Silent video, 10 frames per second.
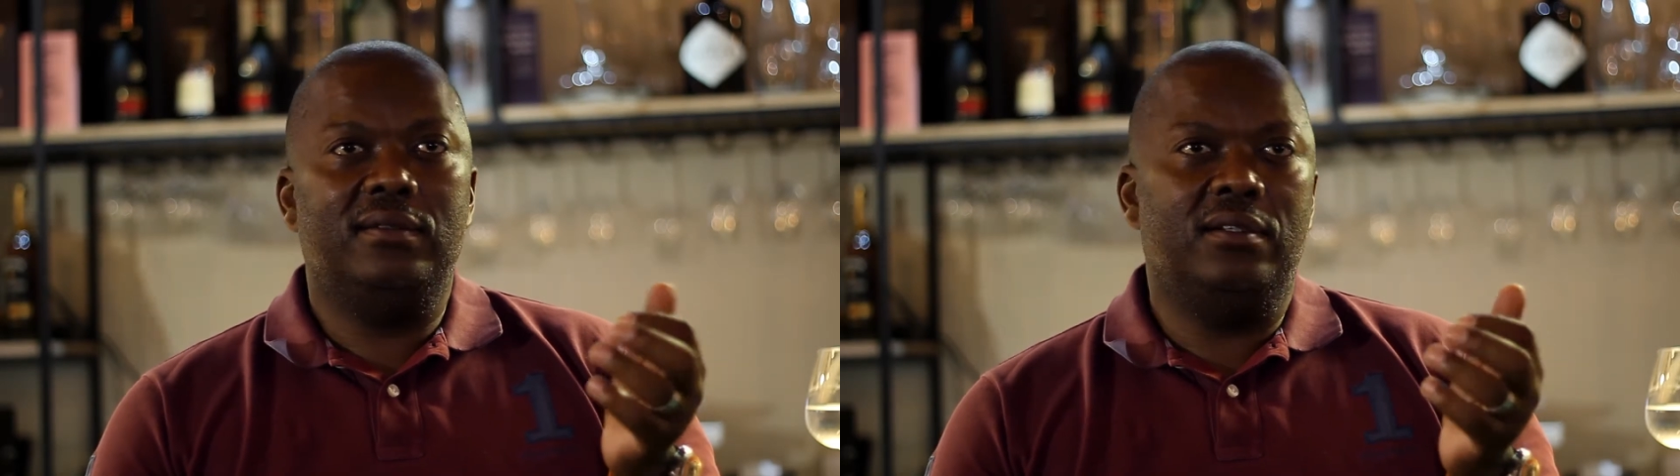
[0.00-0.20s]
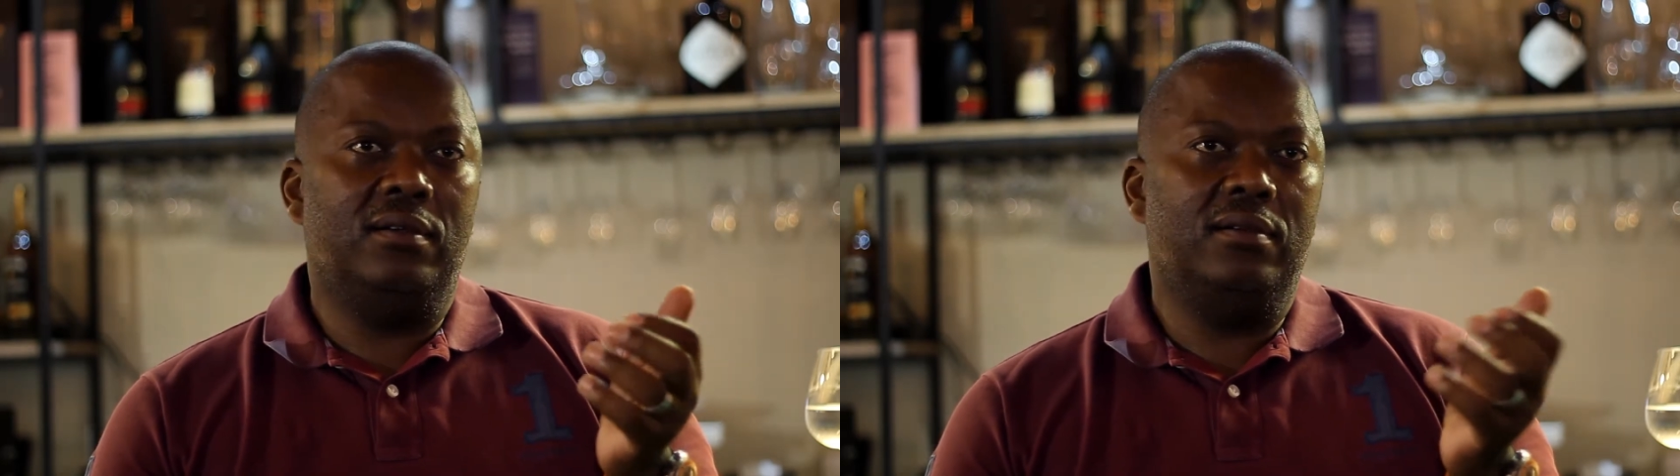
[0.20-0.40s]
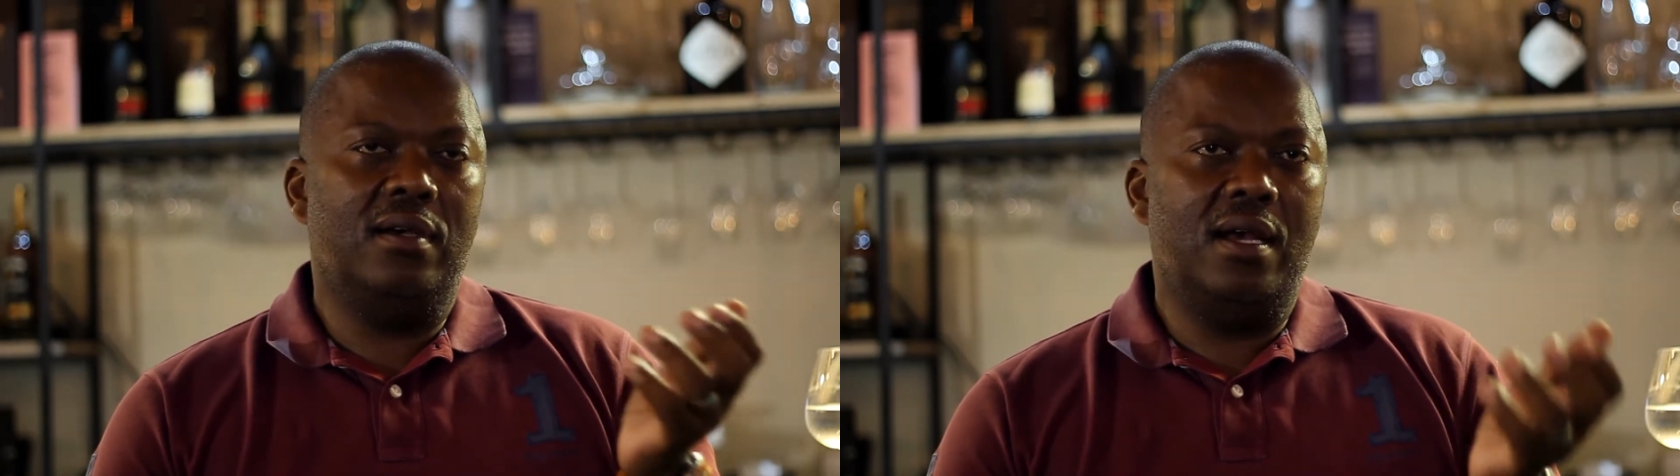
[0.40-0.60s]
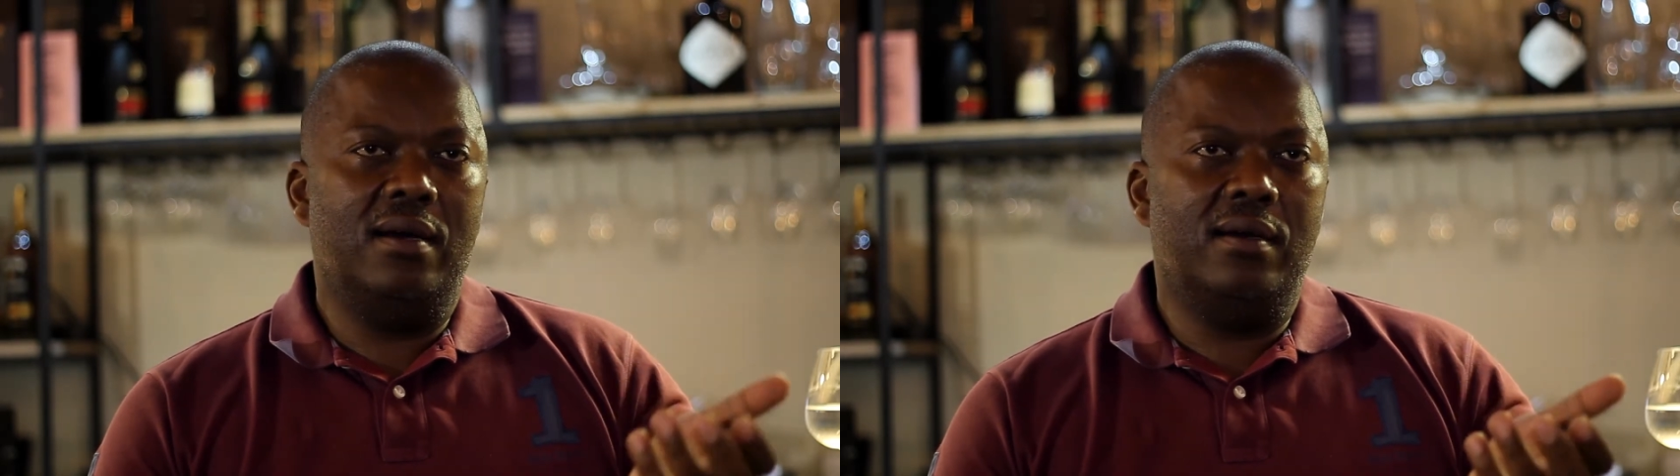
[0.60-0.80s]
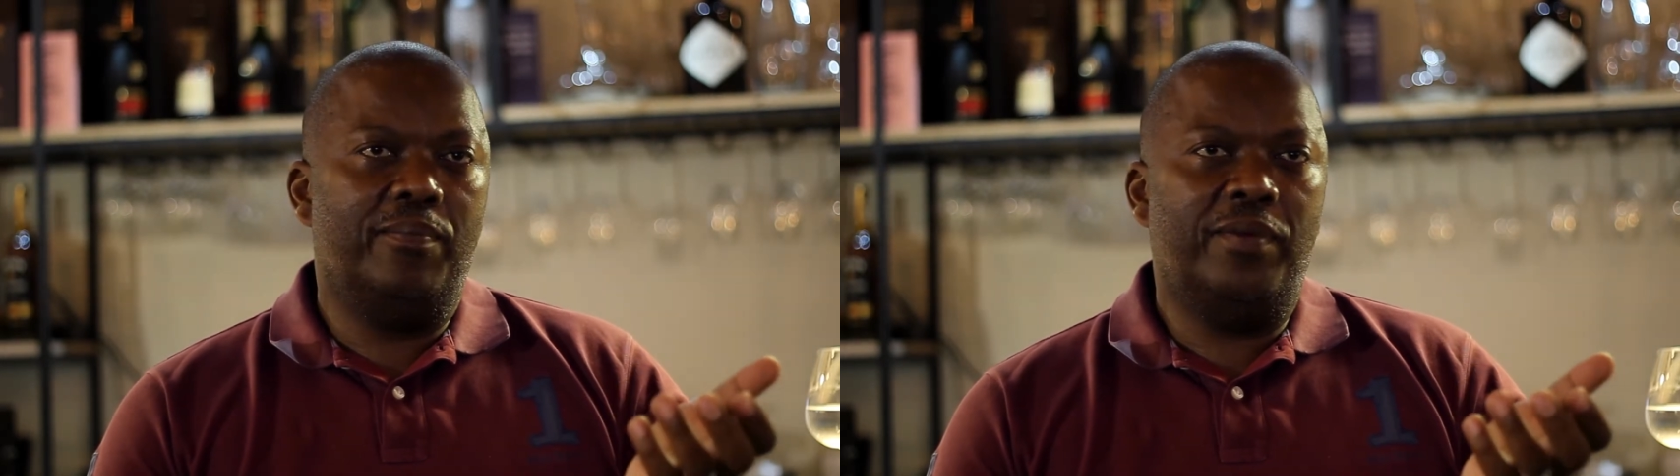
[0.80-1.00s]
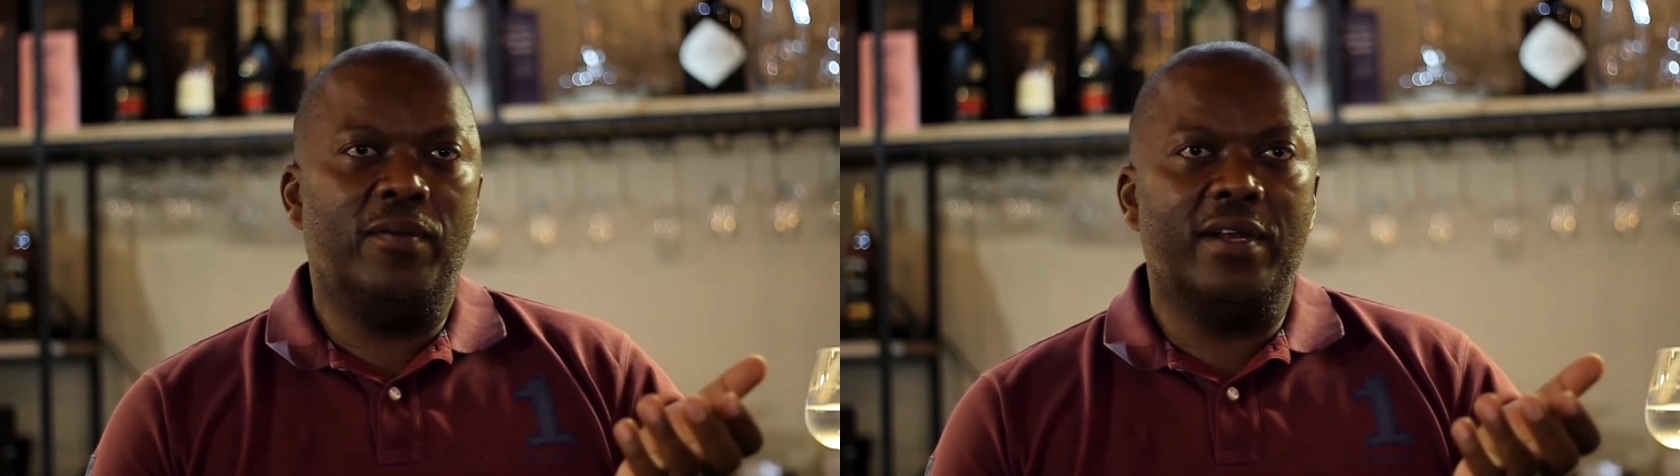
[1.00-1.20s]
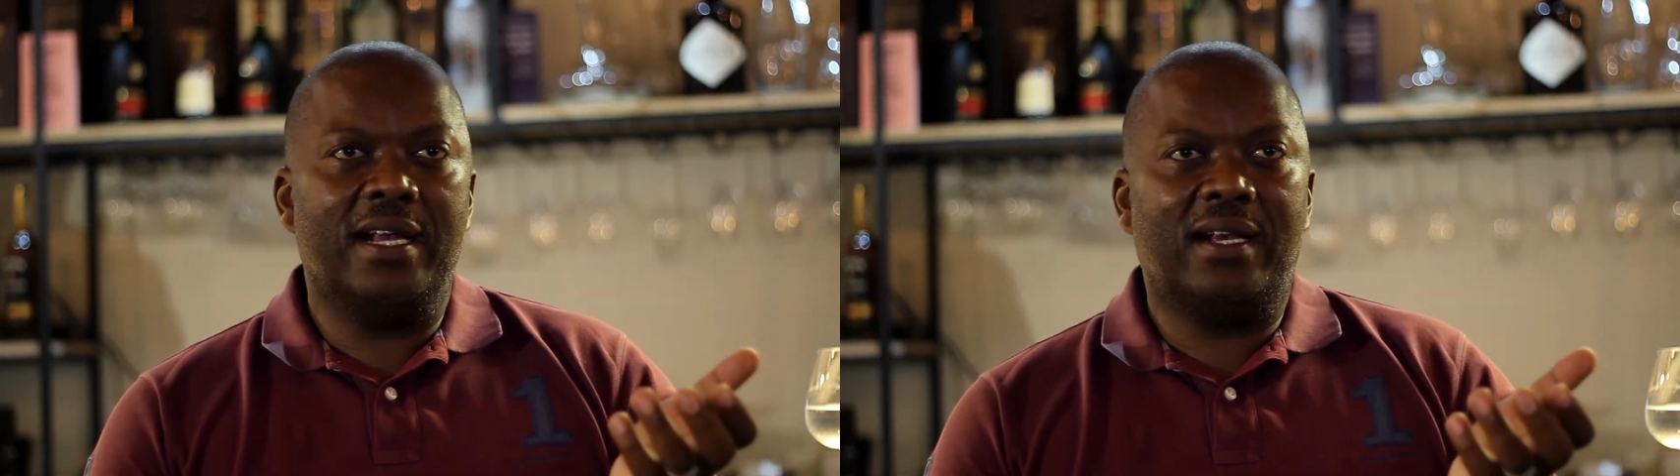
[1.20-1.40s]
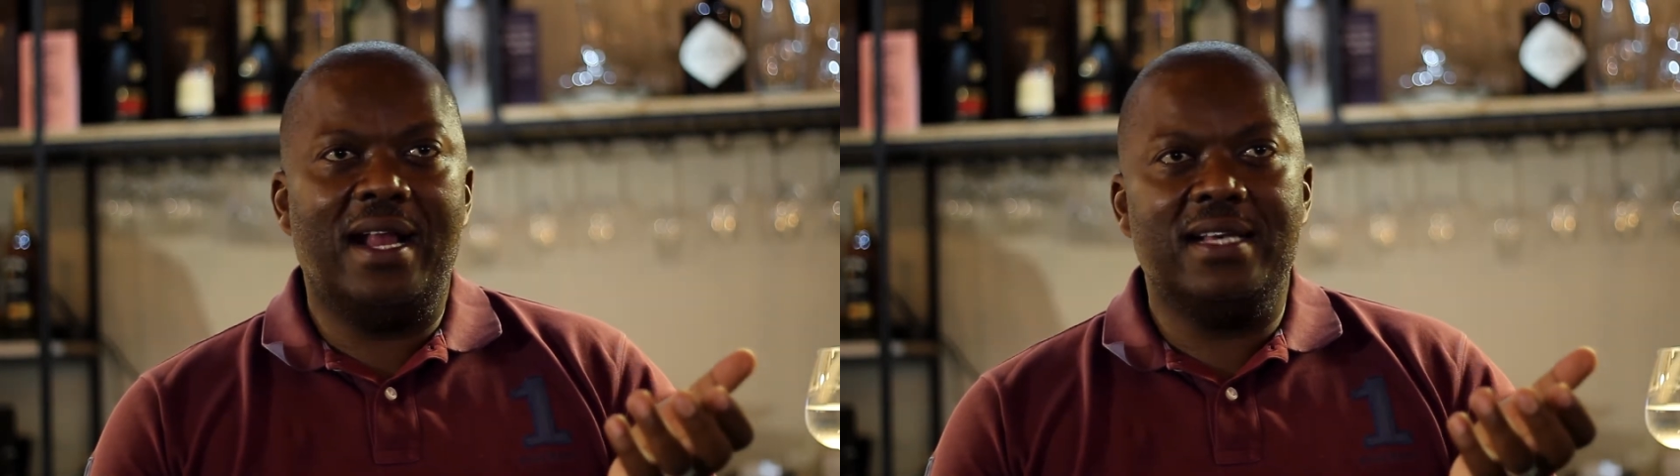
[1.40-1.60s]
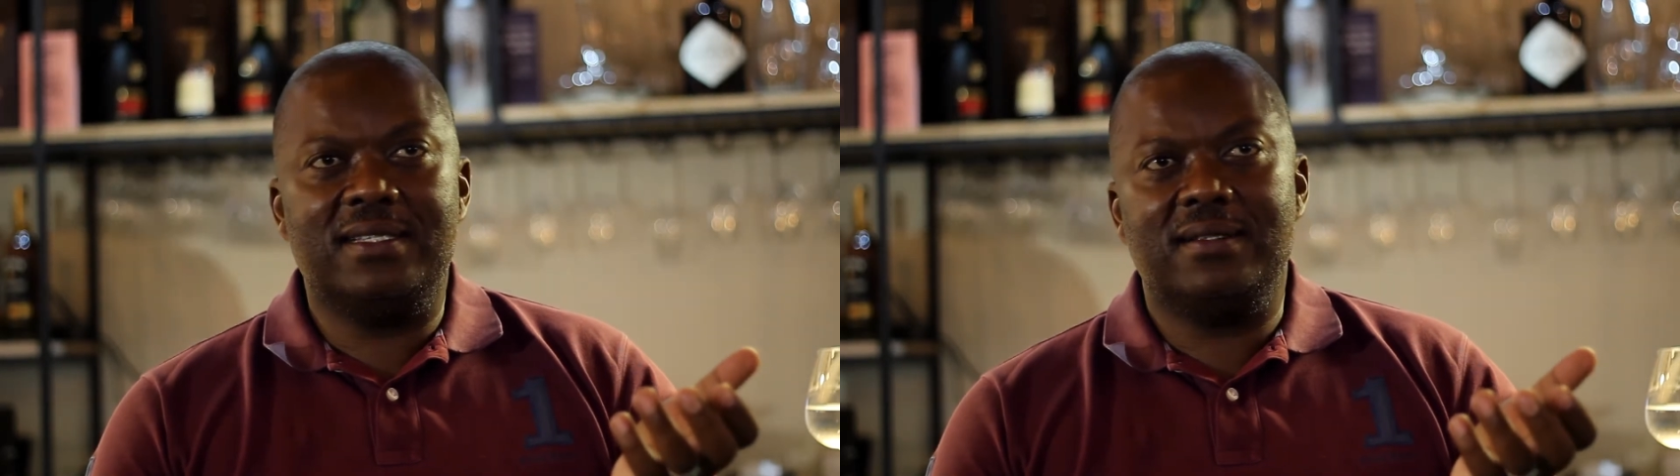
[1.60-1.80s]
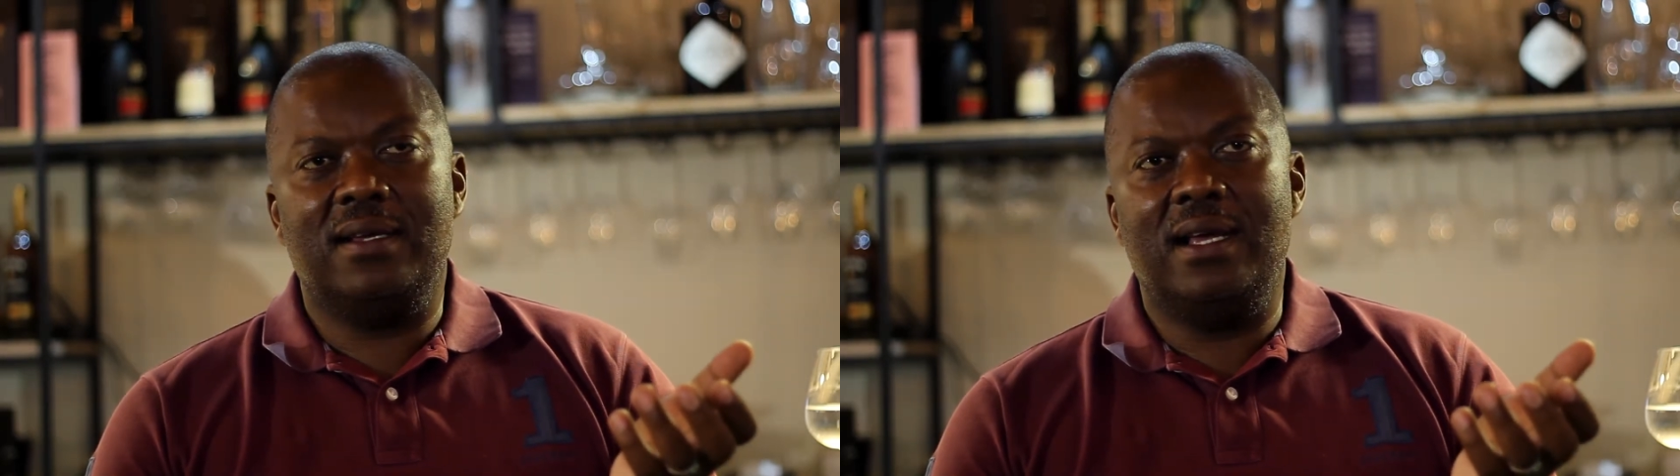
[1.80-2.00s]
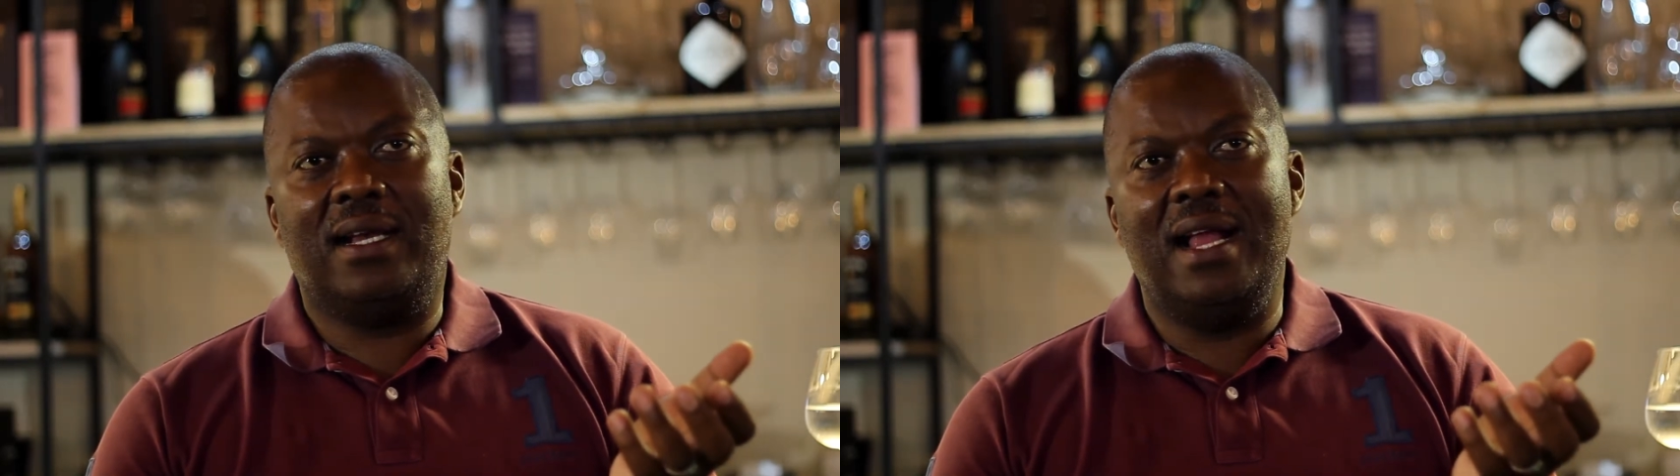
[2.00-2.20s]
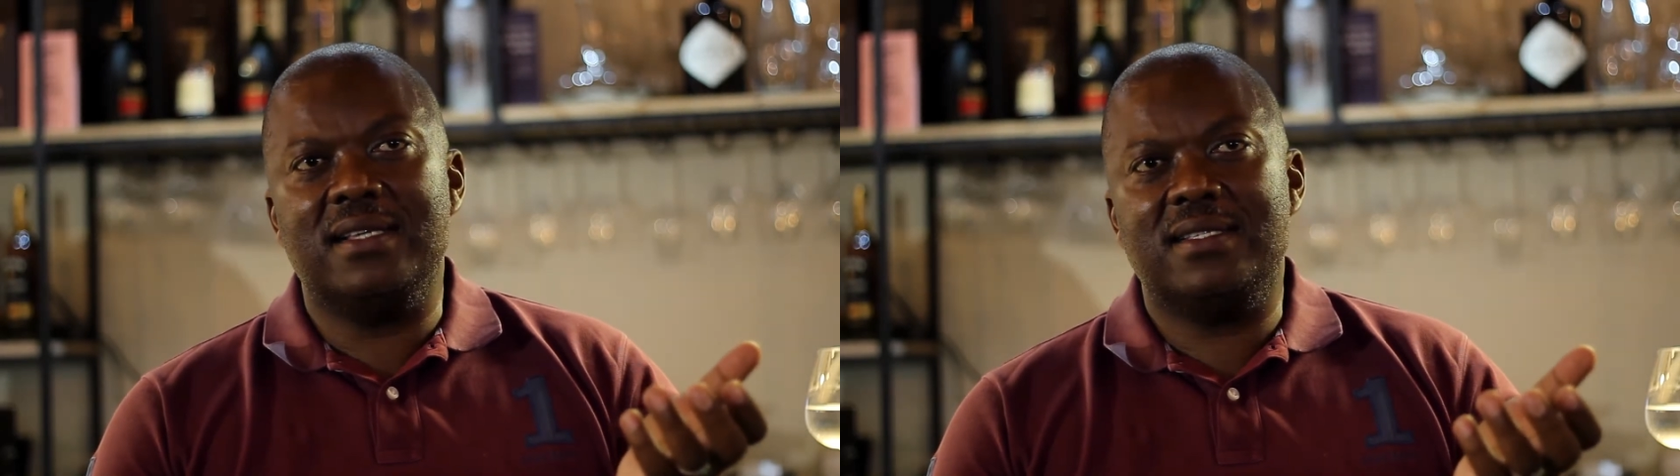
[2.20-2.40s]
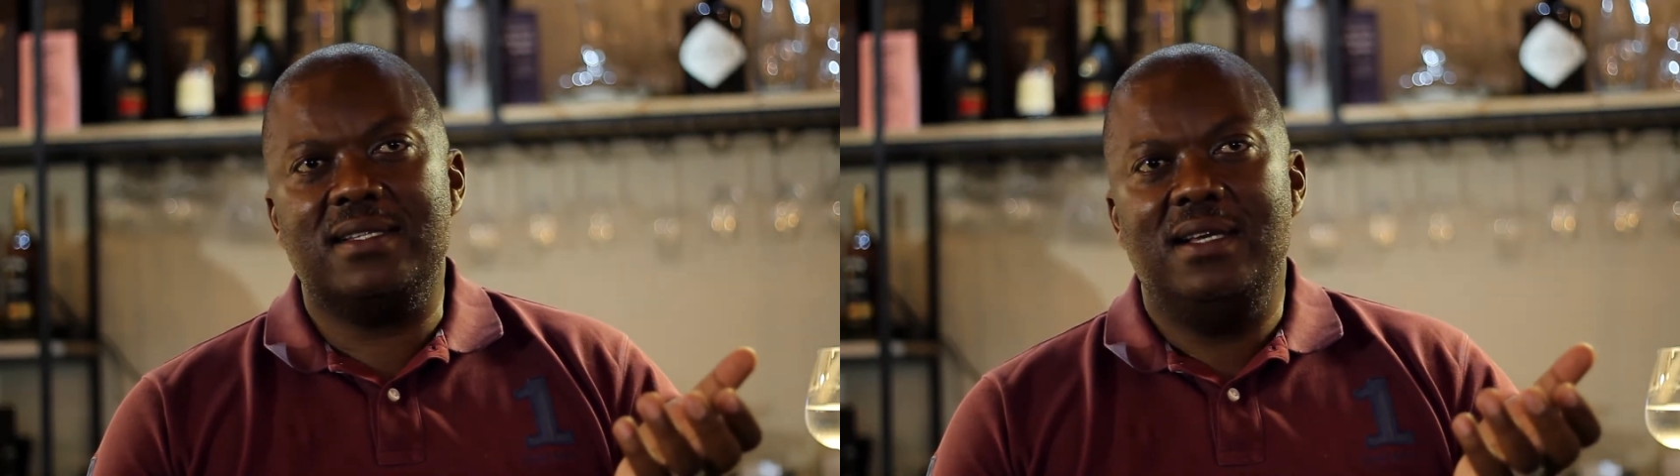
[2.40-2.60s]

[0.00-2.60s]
you know people get classed, at uh, last: